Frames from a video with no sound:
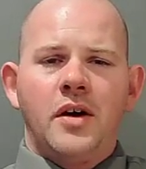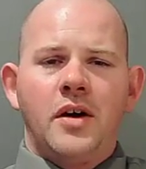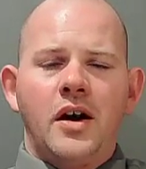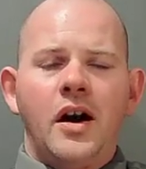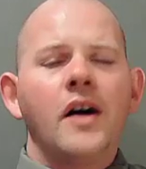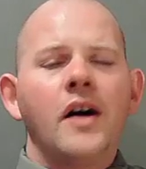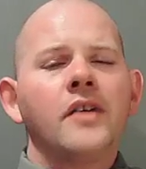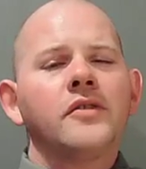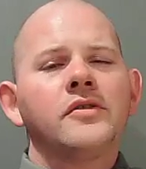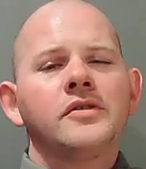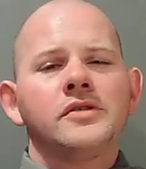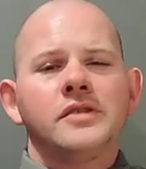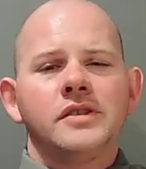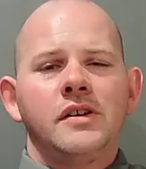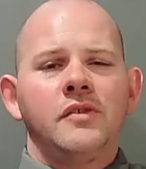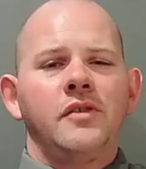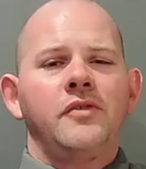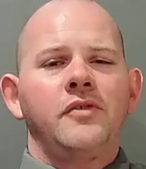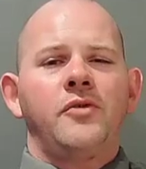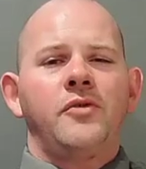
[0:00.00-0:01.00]

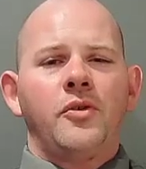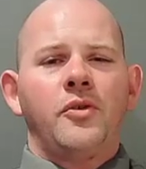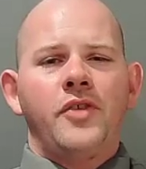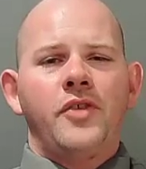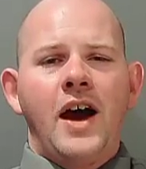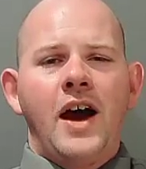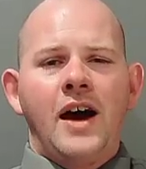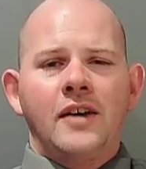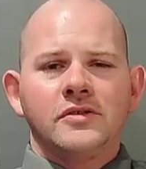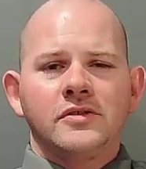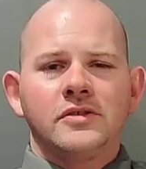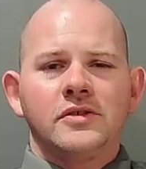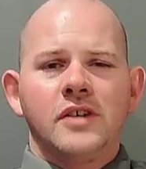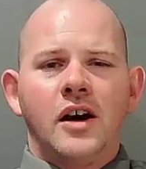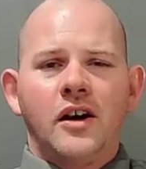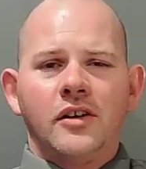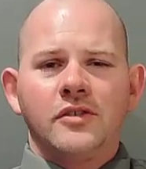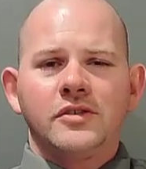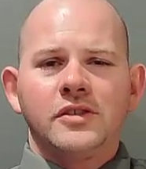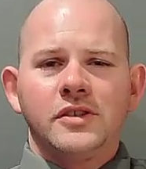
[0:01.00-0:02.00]

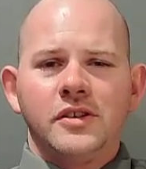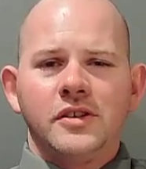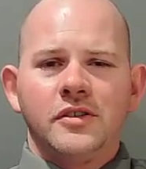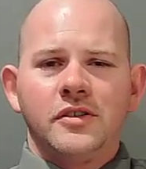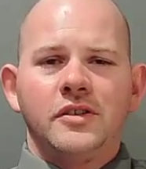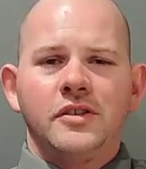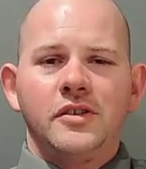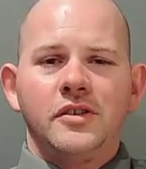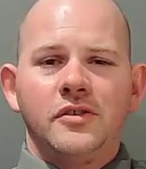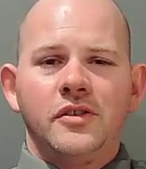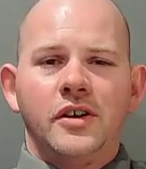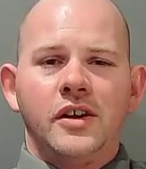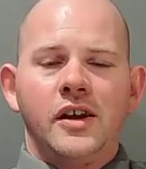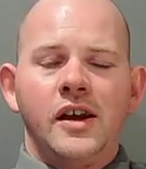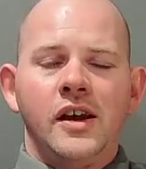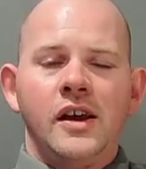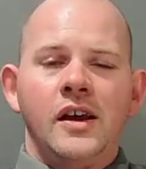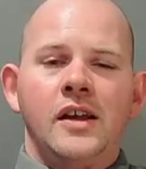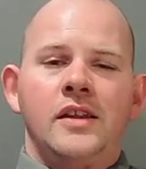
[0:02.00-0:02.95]
$174,000 a year to do it.